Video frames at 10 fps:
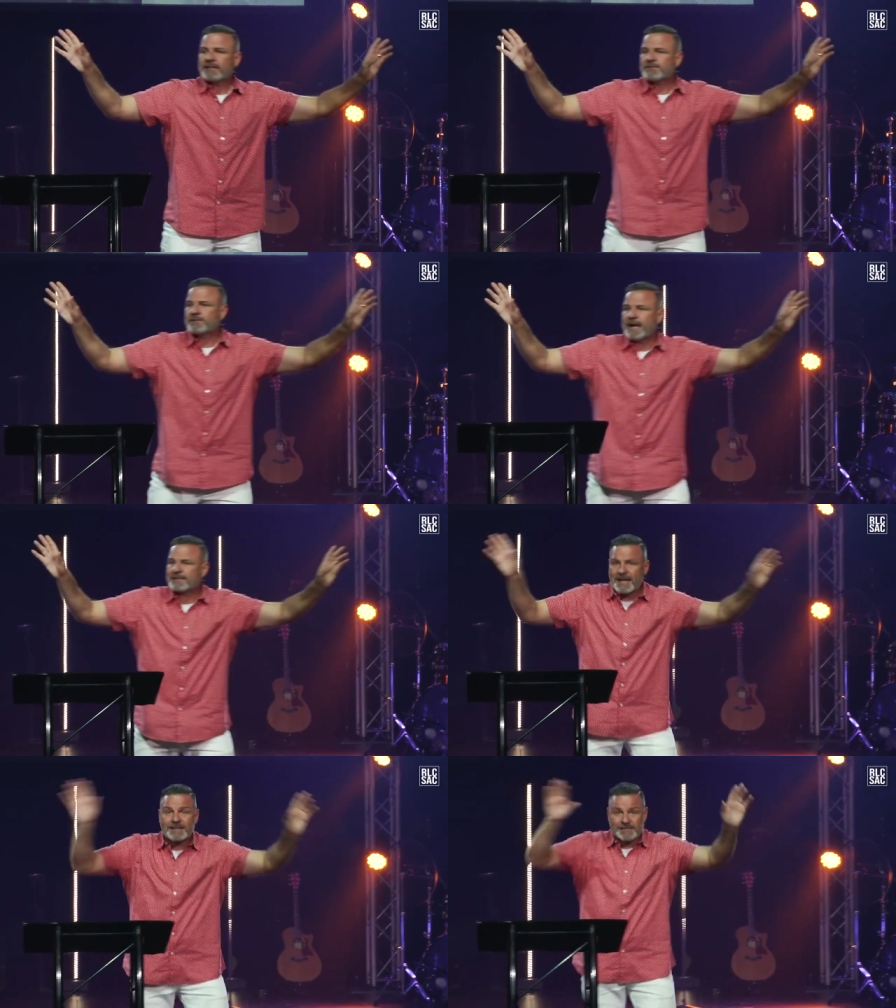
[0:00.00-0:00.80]

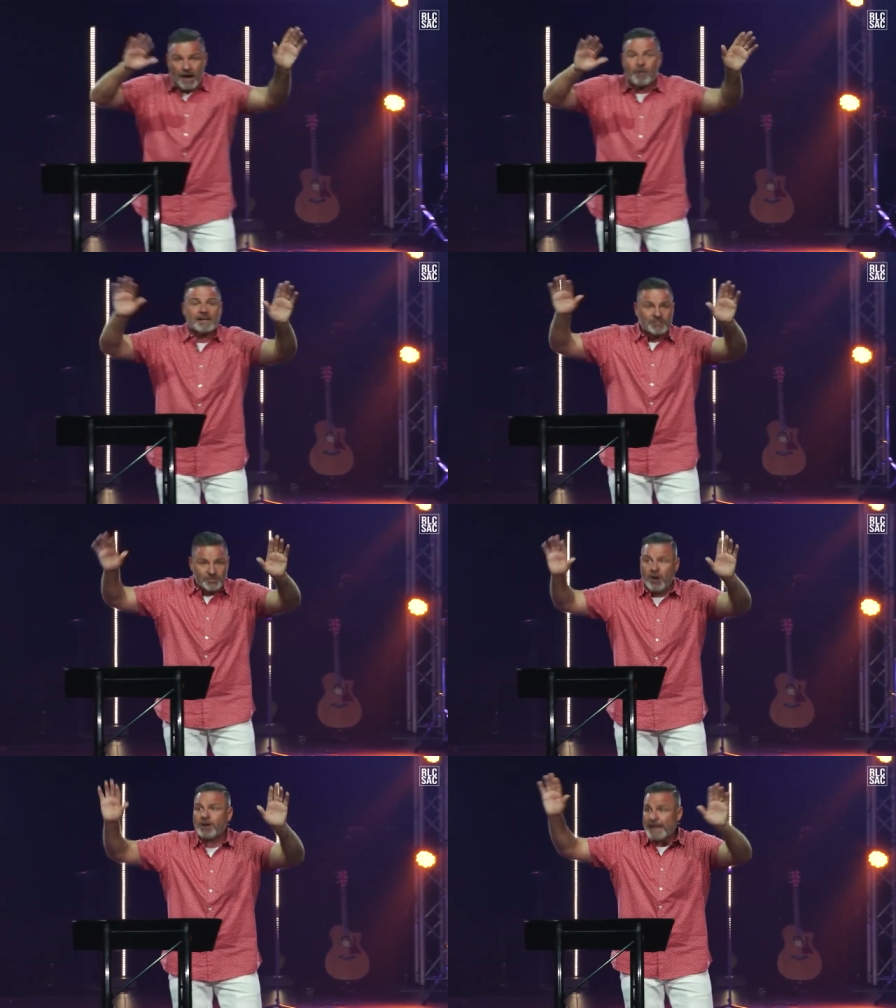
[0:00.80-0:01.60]
That's how I
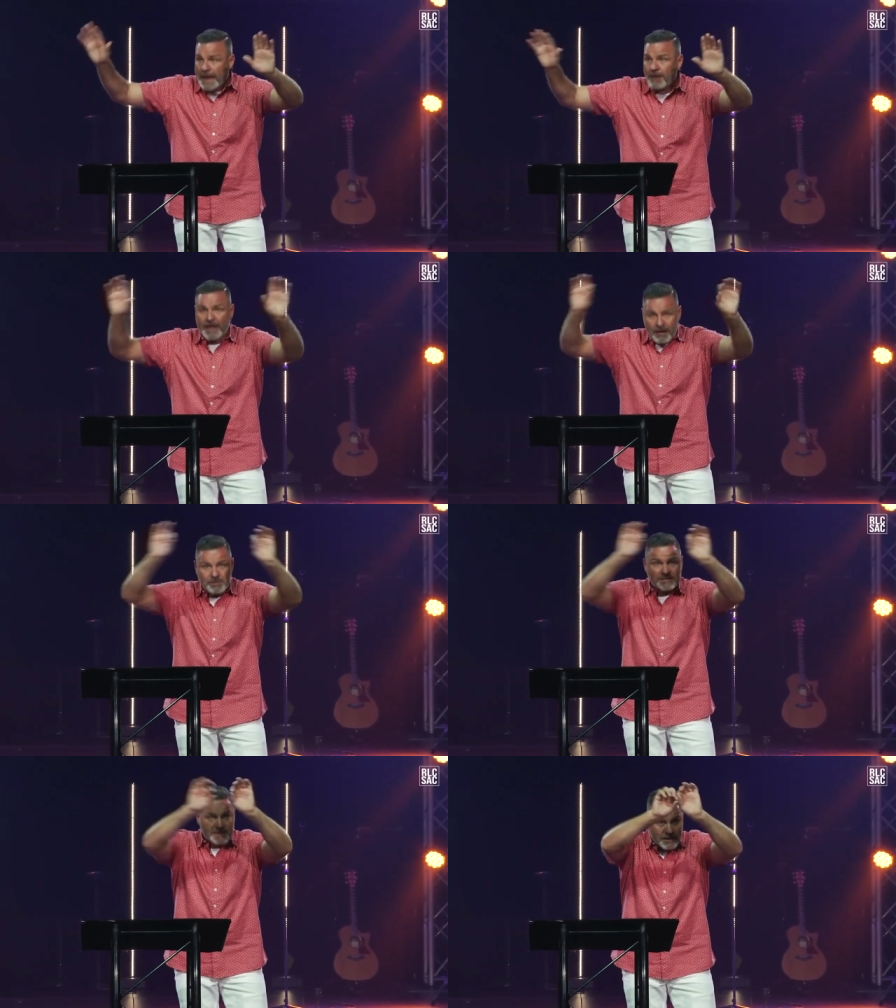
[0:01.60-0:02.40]
started out.
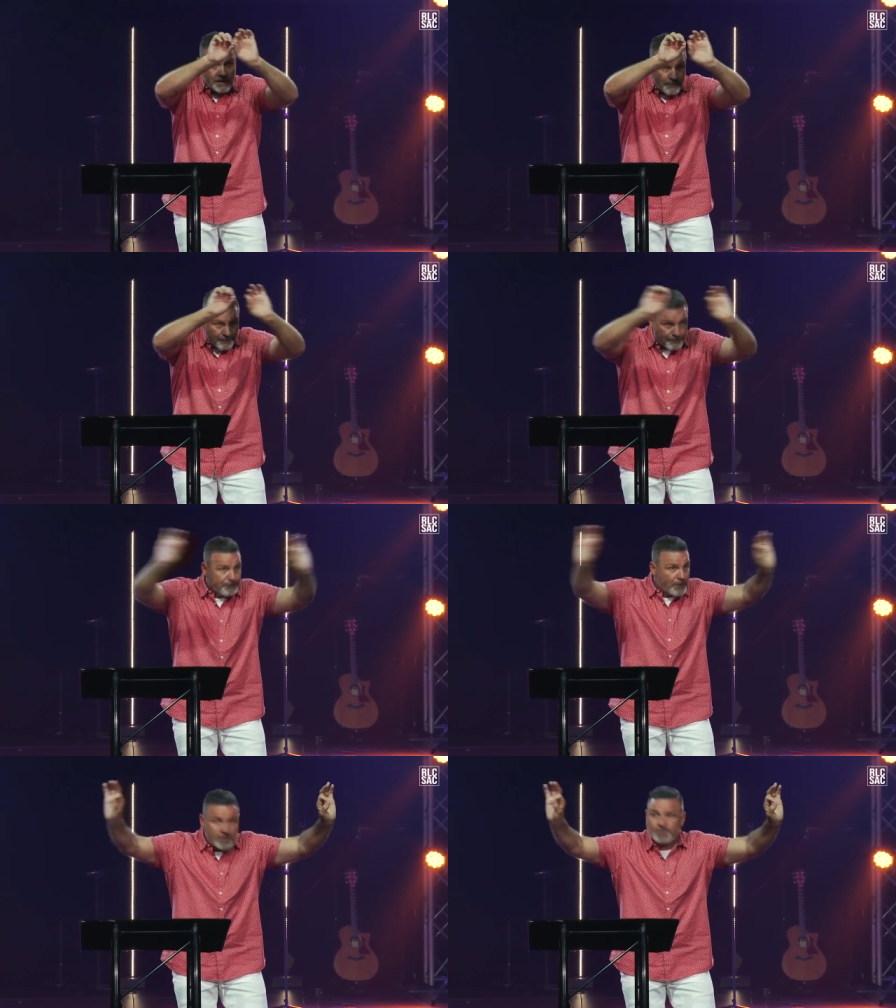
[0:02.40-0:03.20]
That was the
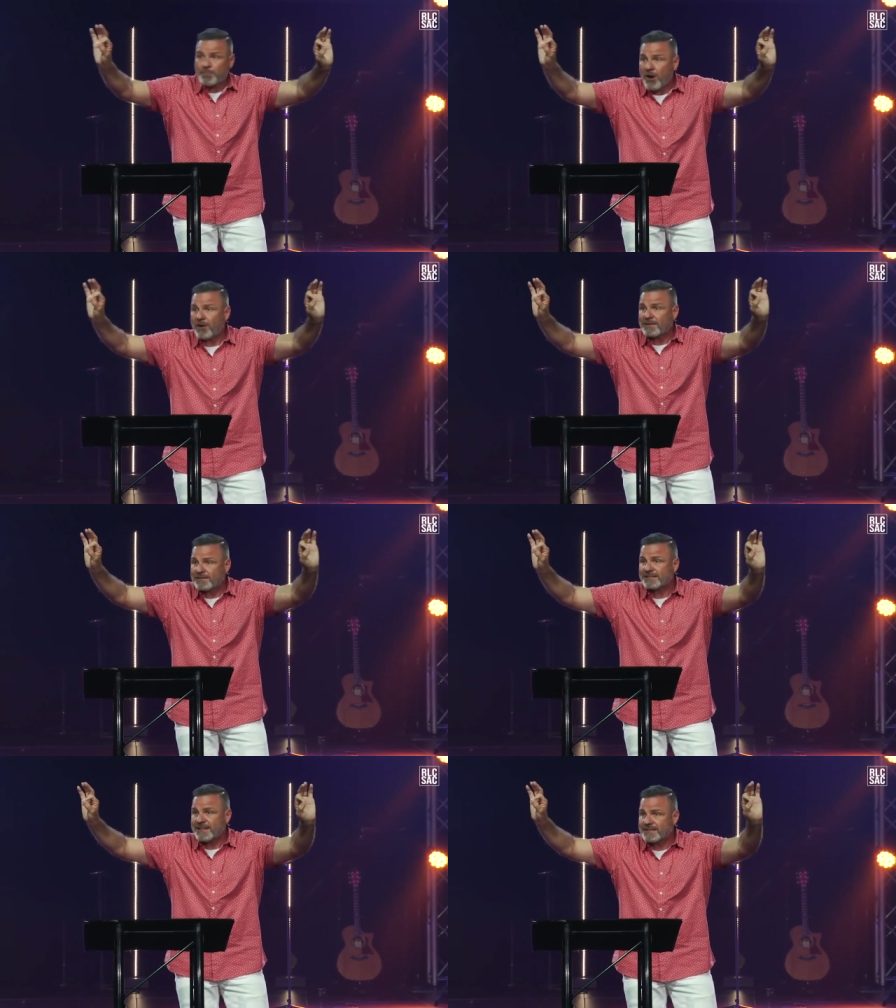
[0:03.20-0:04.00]
first part
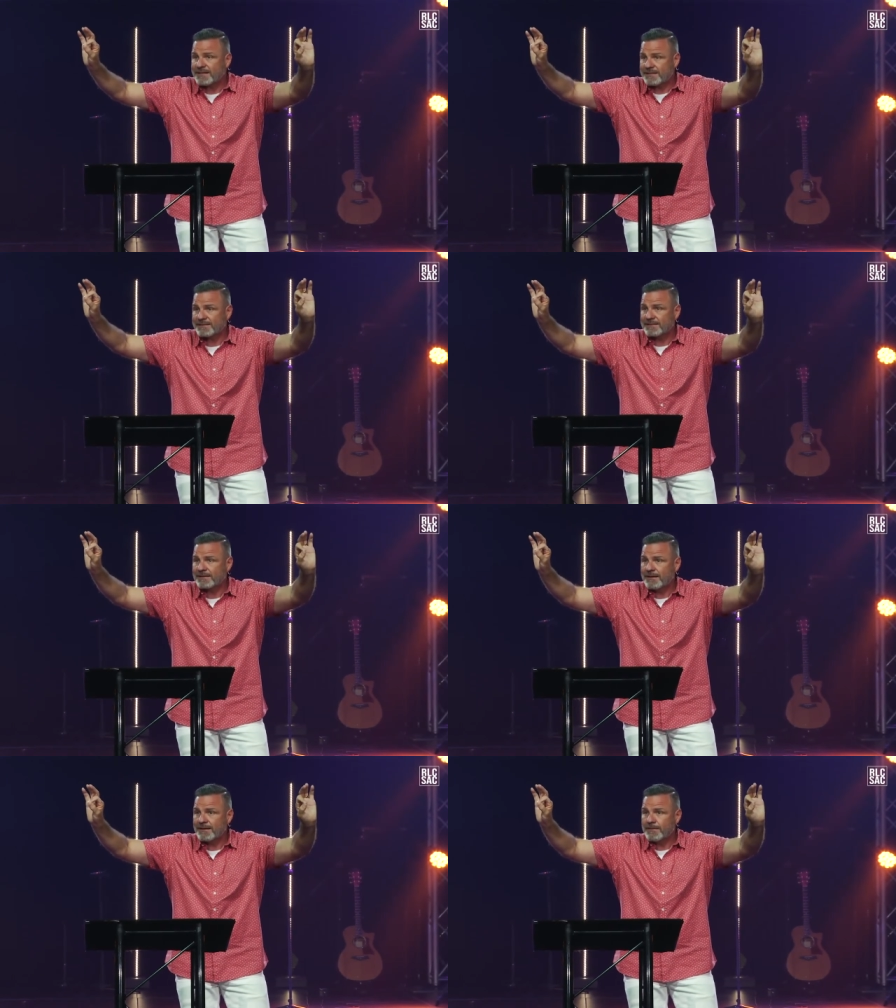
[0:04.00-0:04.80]
of the sentence.